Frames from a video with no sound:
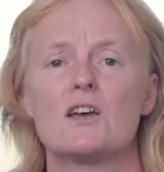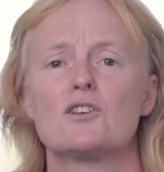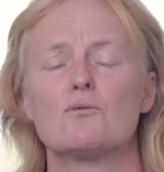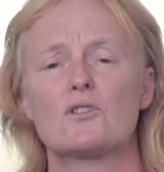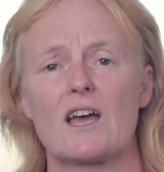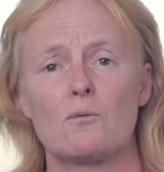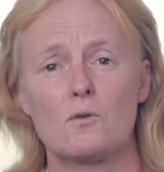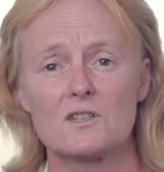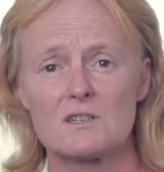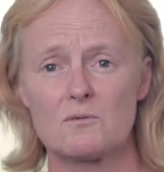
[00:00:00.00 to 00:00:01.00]
You will get
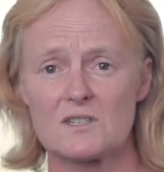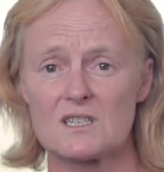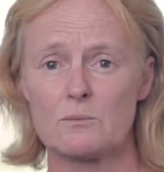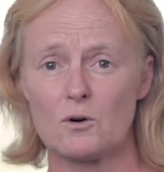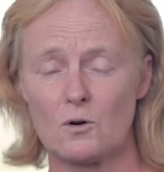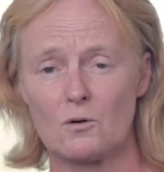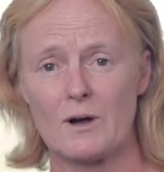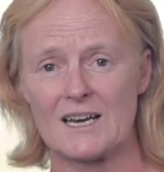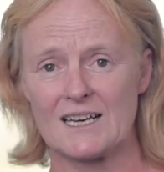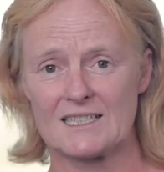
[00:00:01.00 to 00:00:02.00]
one to one support
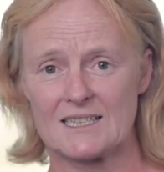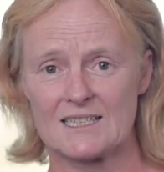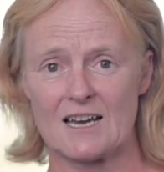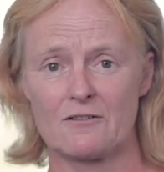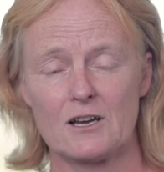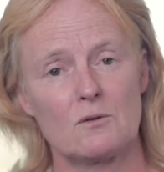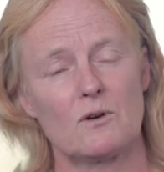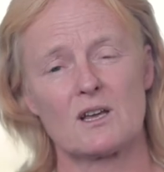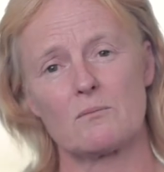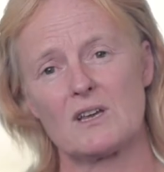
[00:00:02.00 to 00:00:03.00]
where necessary.
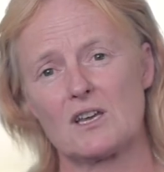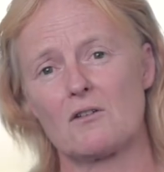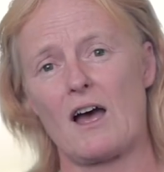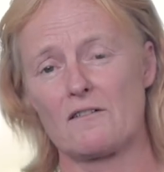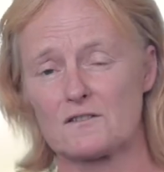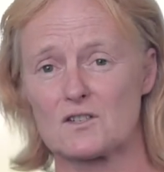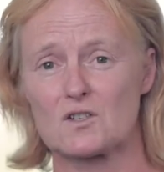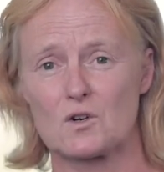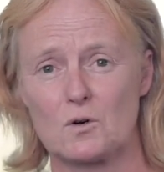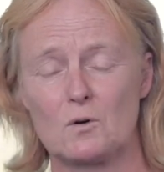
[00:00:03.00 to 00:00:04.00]
We can meet you after
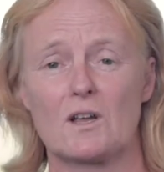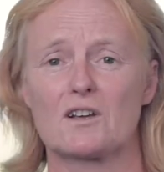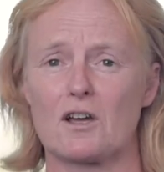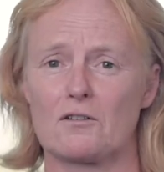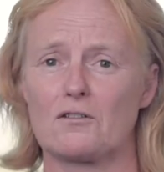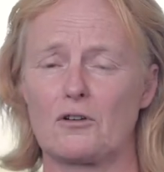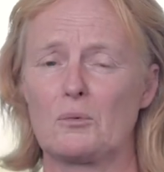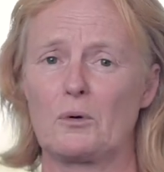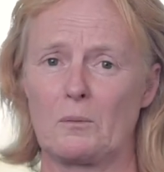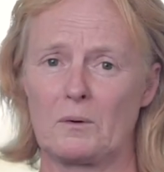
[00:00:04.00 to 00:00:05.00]
school and go through
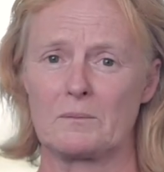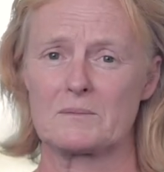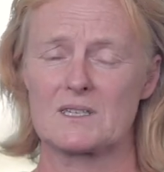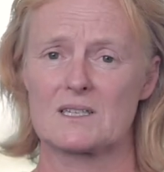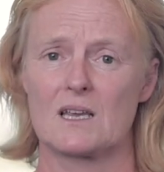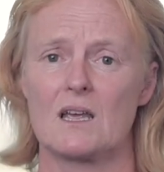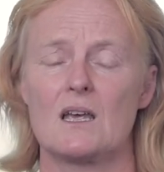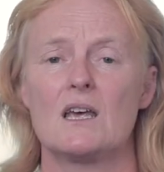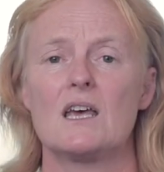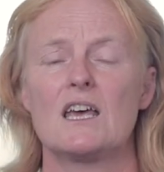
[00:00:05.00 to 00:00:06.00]
problems.
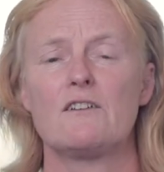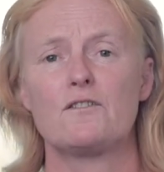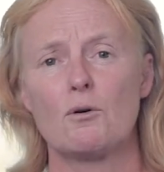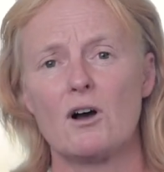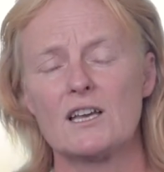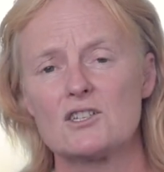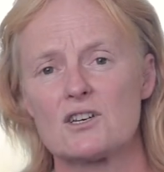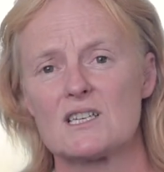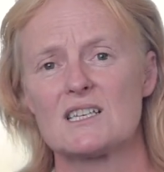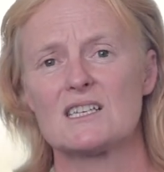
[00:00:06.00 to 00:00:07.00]
If you are
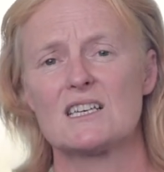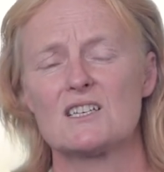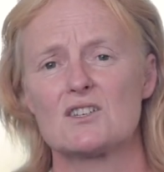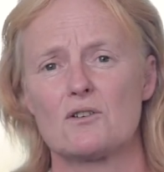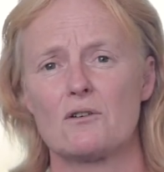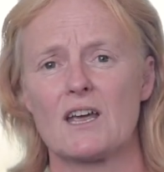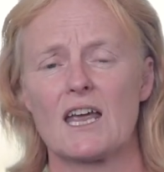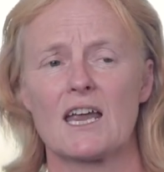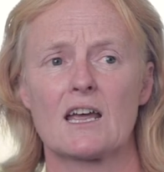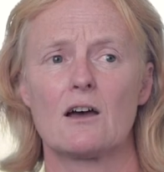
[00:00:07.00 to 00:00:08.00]
interested in
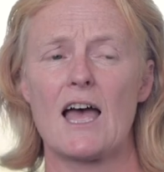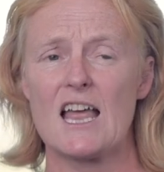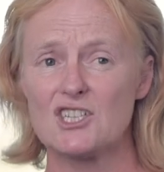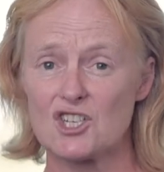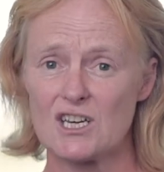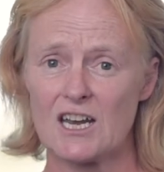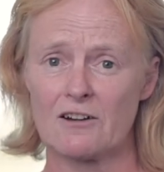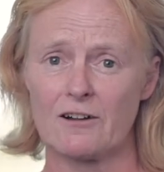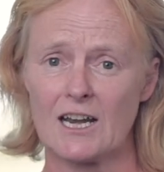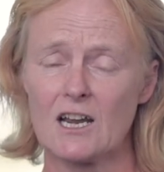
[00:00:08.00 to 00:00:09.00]
doing
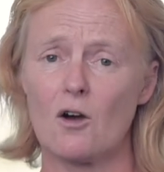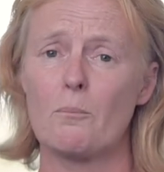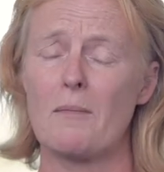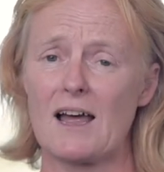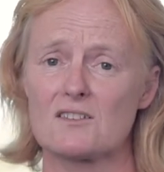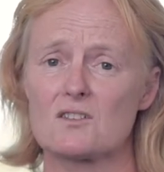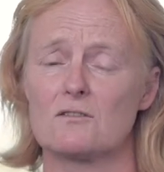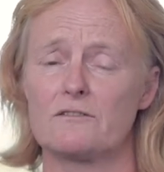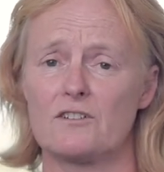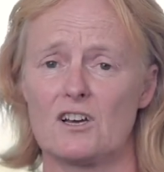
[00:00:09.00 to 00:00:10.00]
engineering, maths,
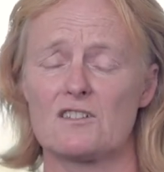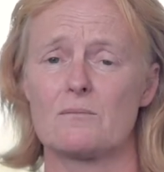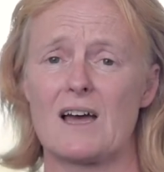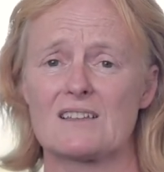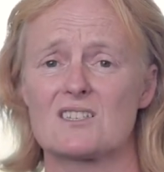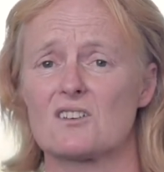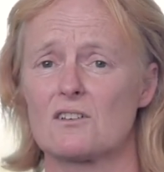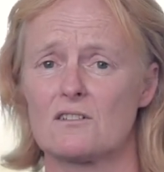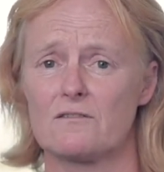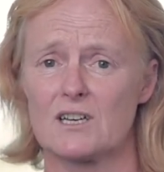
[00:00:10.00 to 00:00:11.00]
or further maths at
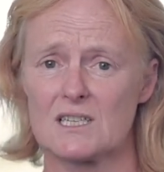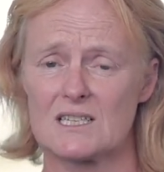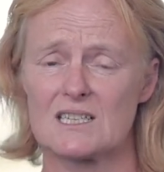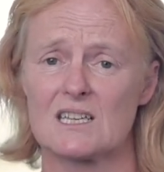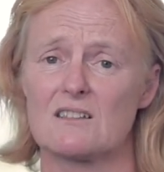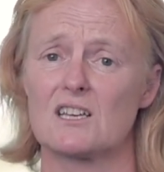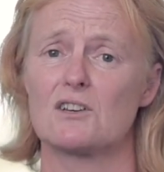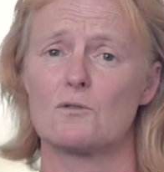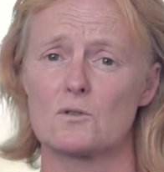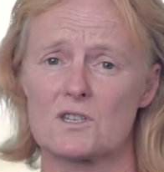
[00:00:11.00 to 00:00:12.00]
university, then
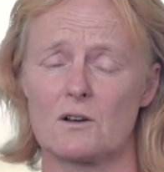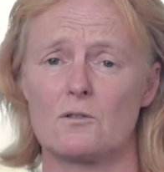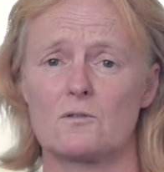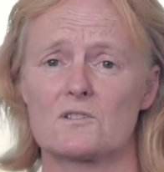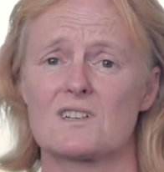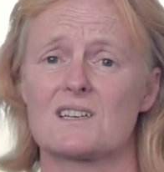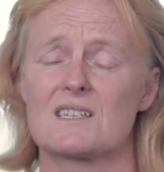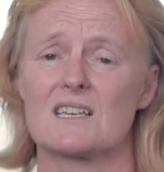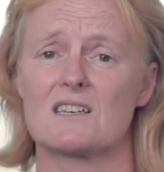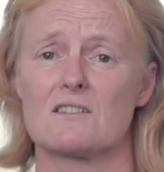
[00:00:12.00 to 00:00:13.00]
you also ought to
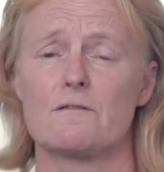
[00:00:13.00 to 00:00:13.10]
consider